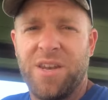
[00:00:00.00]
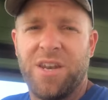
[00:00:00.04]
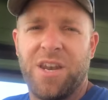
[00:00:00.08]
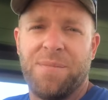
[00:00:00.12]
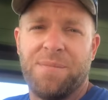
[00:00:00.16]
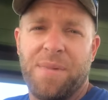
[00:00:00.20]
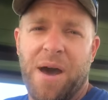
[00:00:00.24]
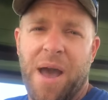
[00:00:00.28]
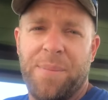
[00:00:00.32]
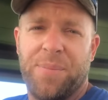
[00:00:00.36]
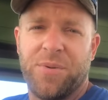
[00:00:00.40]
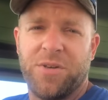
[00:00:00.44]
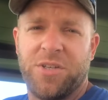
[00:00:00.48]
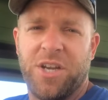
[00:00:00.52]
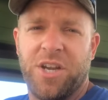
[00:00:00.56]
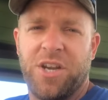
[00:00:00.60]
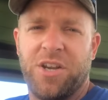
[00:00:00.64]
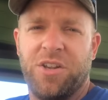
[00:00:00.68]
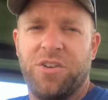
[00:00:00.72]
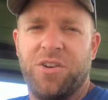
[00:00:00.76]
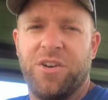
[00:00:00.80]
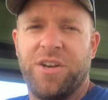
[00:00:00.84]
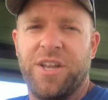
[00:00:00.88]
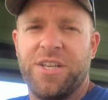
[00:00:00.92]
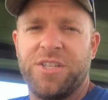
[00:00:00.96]
Now, my
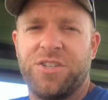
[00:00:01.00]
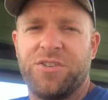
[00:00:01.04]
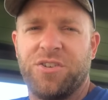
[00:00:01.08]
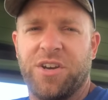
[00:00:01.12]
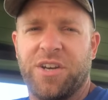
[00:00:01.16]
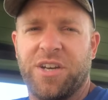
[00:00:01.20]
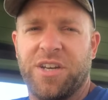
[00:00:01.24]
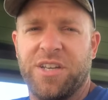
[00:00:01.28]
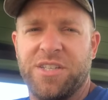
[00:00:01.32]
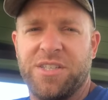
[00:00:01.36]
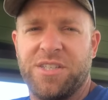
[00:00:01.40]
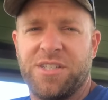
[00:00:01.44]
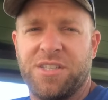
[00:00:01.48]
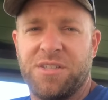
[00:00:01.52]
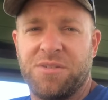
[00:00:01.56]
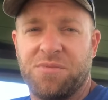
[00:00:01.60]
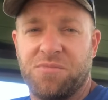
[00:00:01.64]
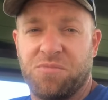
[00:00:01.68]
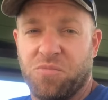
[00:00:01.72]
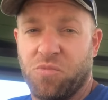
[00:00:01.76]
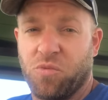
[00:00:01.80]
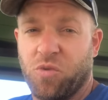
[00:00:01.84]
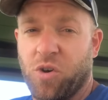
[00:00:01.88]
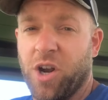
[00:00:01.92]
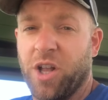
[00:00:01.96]
particular district is
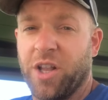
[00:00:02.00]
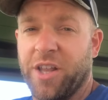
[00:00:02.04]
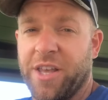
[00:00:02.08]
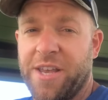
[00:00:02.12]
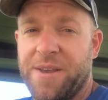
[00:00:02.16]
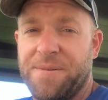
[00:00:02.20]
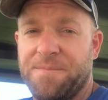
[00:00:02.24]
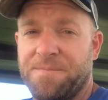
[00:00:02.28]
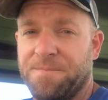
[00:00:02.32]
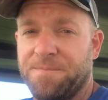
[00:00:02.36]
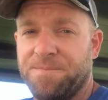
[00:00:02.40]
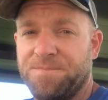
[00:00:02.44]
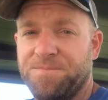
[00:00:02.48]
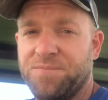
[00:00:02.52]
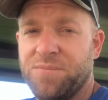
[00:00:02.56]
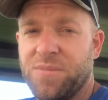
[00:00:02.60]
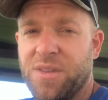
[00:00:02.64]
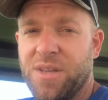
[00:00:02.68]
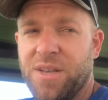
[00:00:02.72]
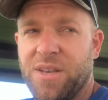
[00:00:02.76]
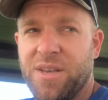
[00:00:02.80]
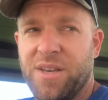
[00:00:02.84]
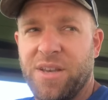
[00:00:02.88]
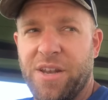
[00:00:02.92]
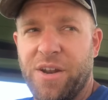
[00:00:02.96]
really
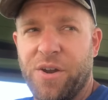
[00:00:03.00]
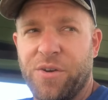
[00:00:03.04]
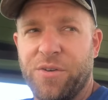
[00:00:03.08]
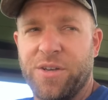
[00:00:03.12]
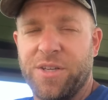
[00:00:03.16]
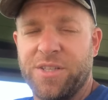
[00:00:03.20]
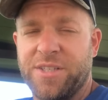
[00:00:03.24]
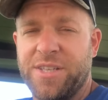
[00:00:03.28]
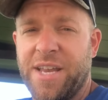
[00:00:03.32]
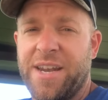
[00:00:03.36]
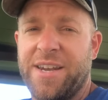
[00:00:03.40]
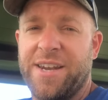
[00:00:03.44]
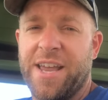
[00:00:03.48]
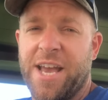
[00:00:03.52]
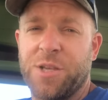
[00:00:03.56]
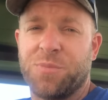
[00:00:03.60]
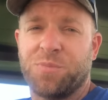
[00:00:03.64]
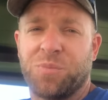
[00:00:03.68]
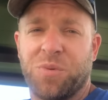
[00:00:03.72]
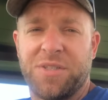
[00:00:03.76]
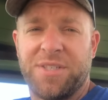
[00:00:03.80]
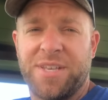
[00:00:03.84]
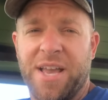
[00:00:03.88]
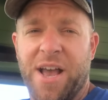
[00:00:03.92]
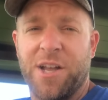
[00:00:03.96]
you know, to say
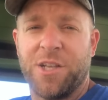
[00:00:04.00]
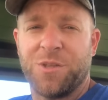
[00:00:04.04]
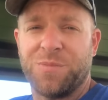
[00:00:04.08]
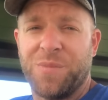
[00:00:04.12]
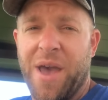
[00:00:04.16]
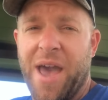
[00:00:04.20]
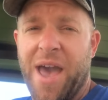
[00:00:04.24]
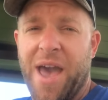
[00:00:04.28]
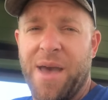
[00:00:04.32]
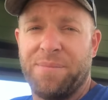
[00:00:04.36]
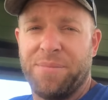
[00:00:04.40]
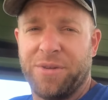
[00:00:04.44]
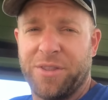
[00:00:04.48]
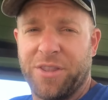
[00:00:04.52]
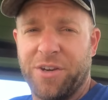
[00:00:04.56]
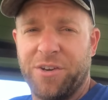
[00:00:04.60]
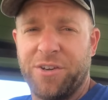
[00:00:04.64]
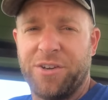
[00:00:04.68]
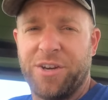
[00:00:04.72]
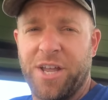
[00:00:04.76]
desperate sounds bad, but they're